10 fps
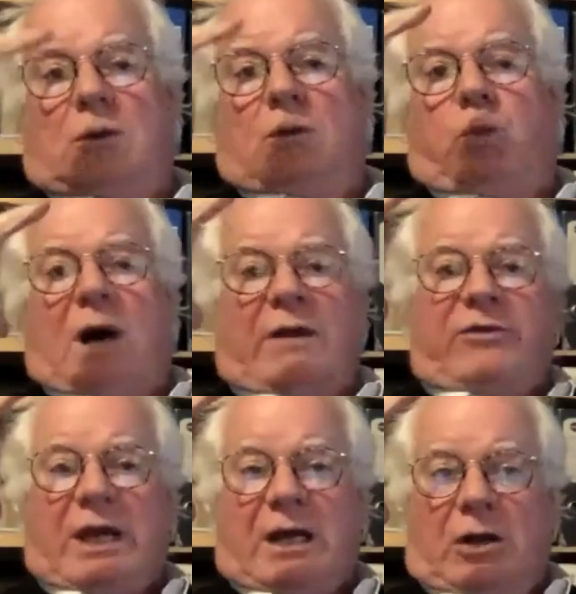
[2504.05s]
One
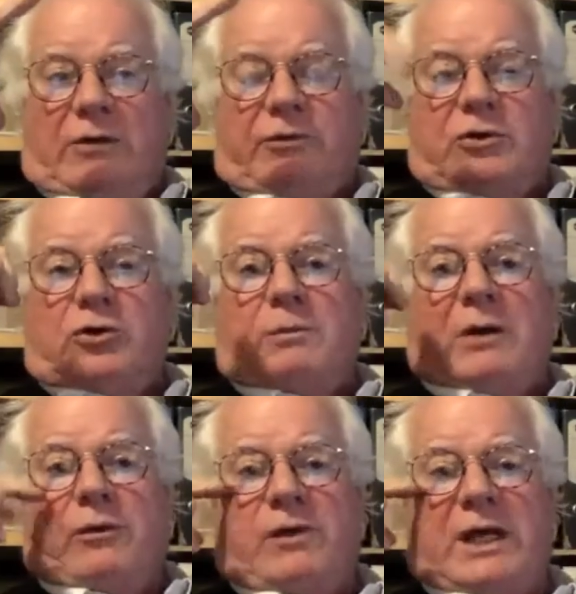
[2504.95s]
thing I learned from doing my
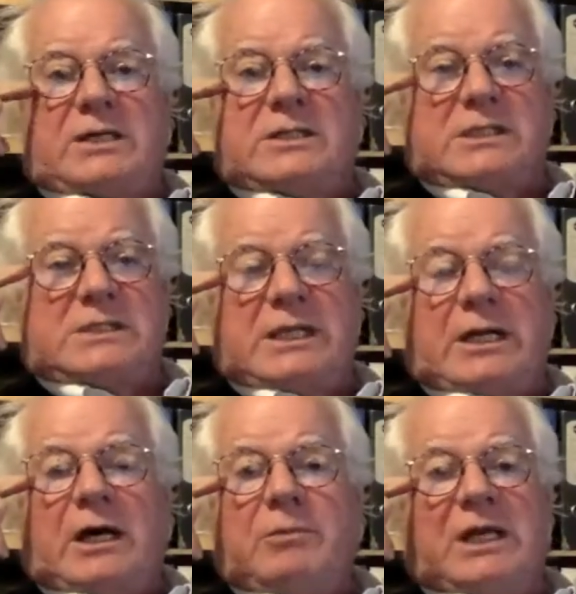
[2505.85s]
reflectors is that
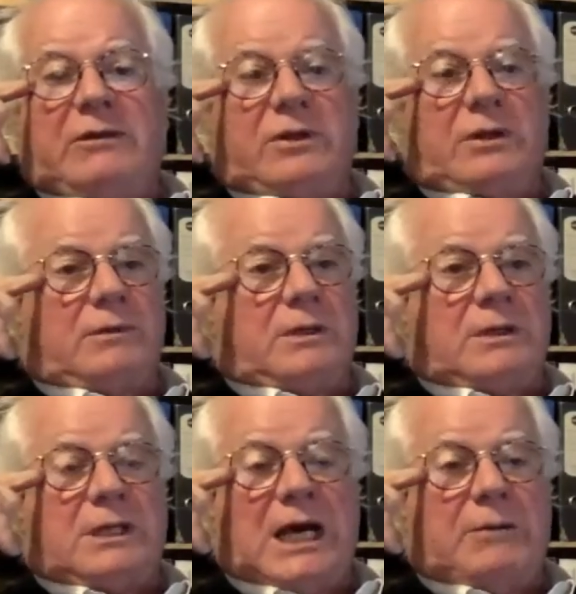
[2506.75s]
I believe that
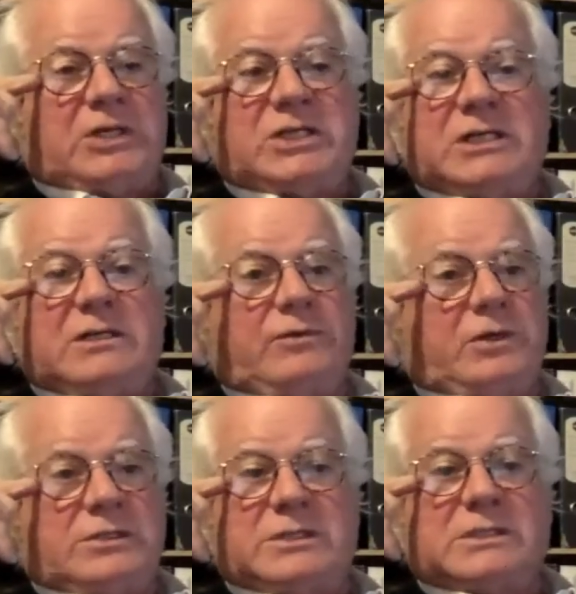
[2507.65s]
the RPG
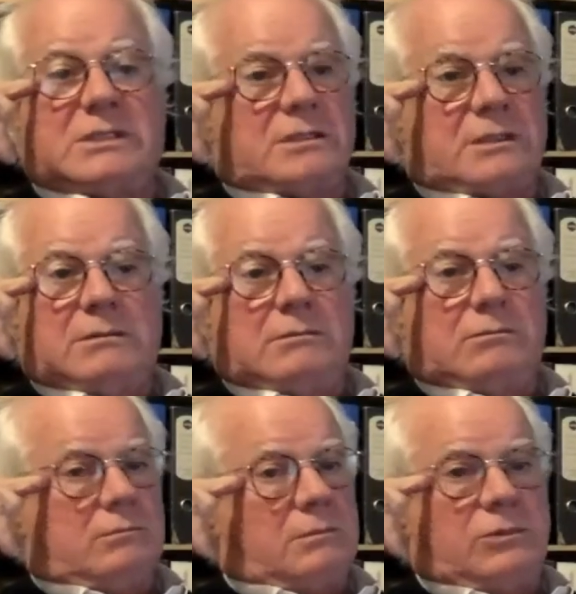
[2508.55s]
diffusers
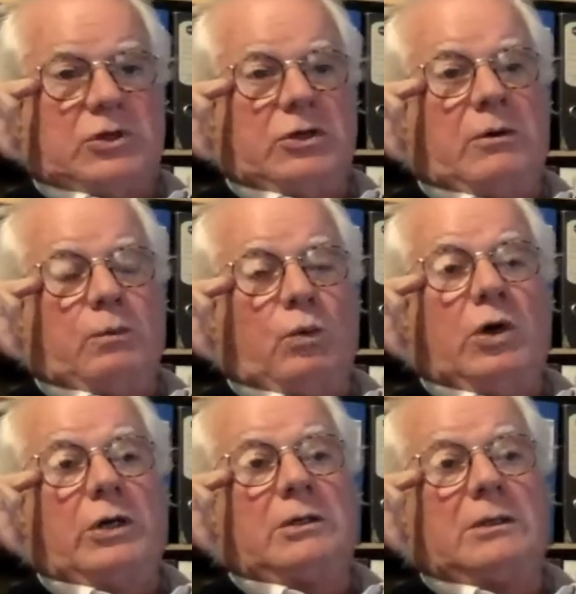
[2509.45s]
do not
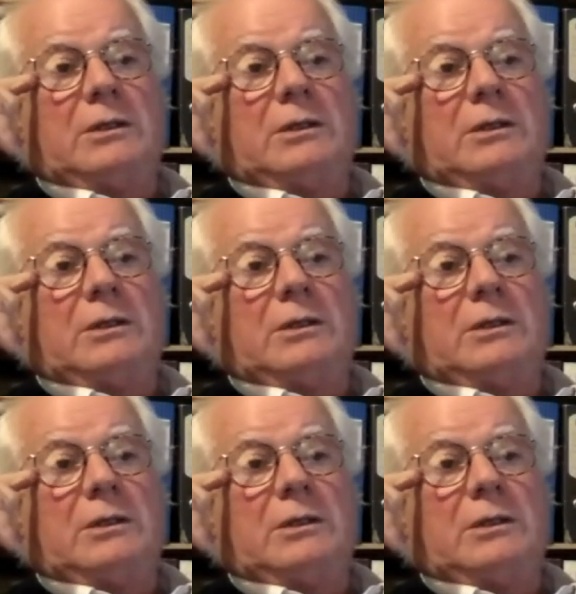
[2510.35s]
work